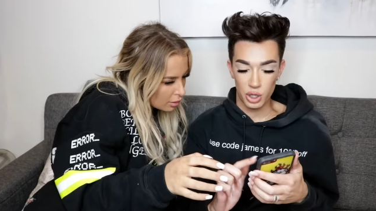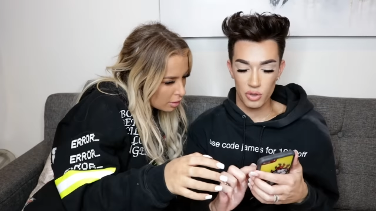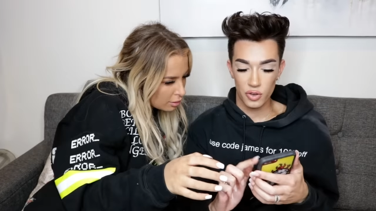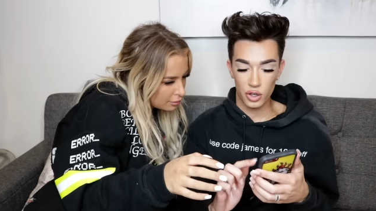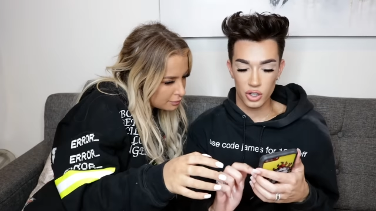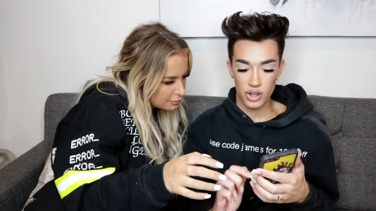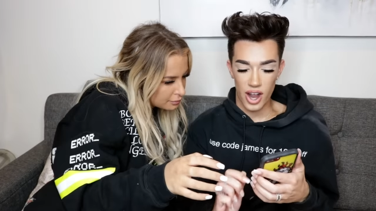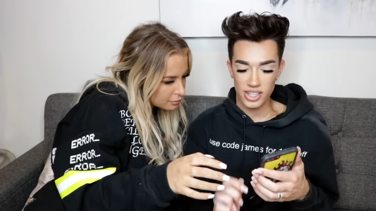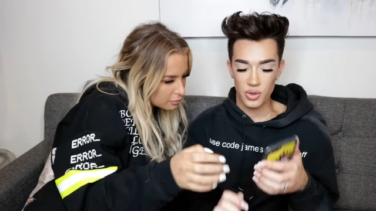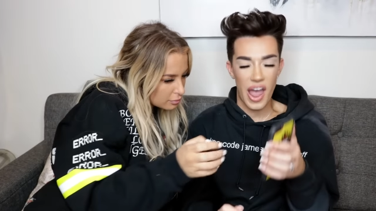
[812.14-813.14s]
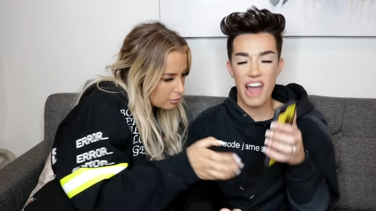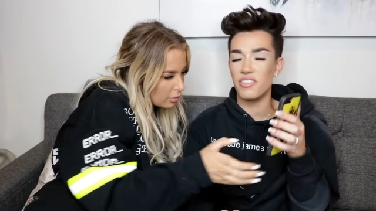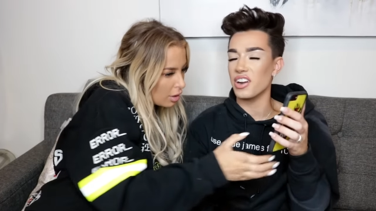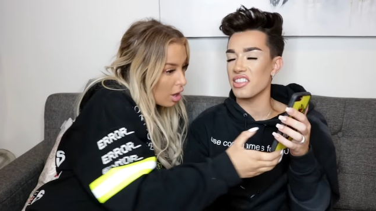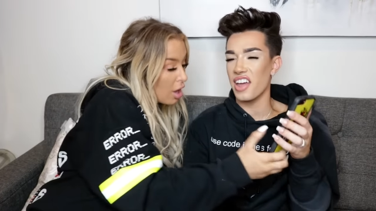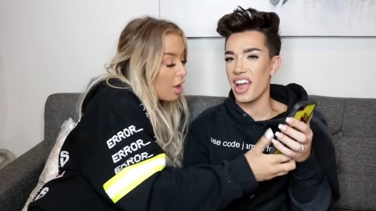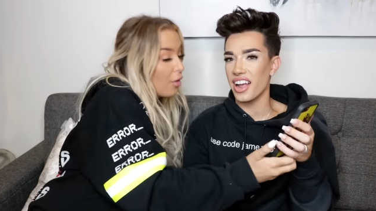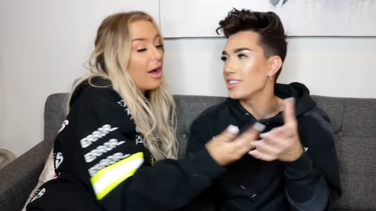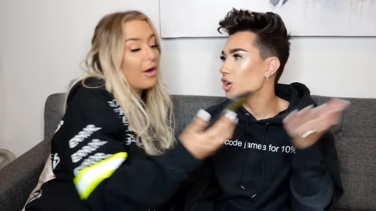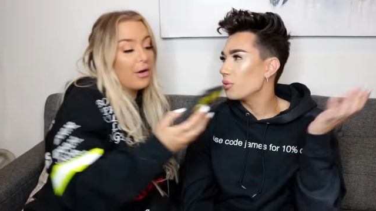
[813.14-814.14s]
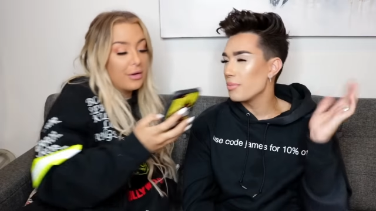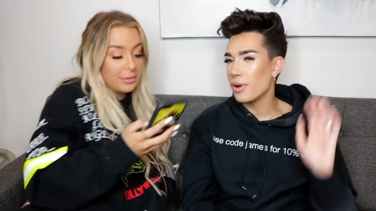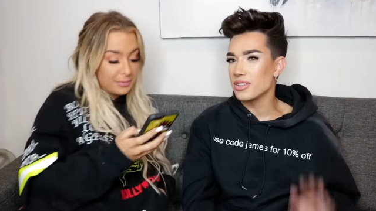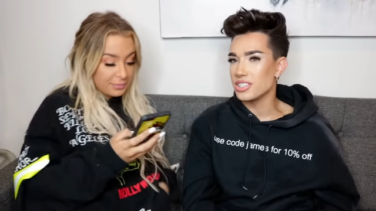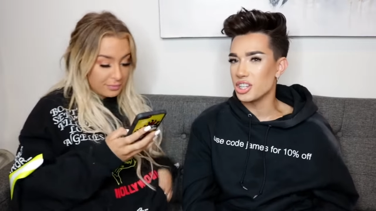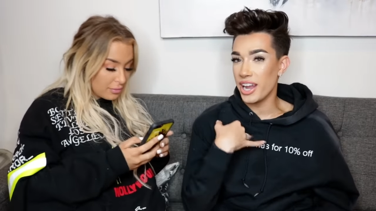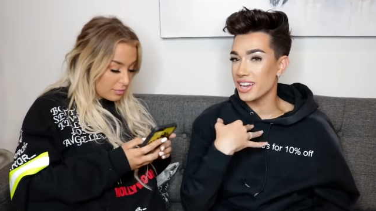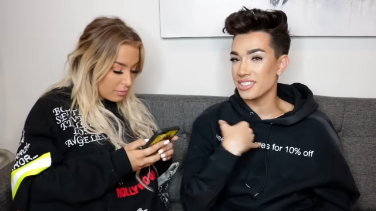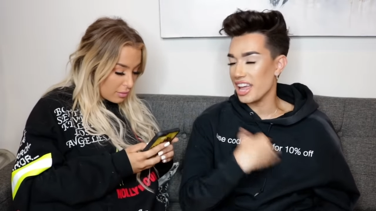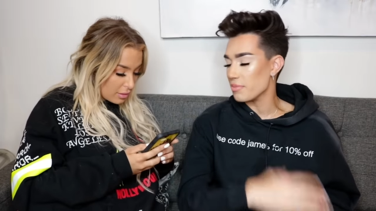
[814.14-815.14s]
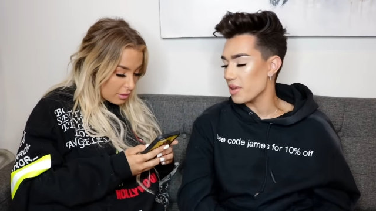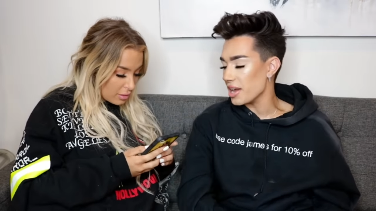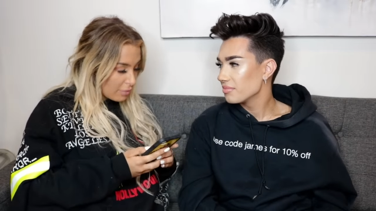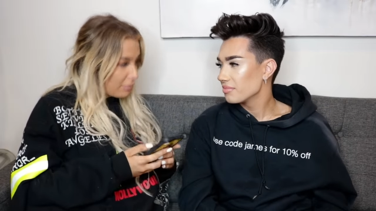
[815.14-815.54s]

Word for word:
Speaker 1: Blue velour tracksuit, everything. I told him um, in person too. He doesn't like me.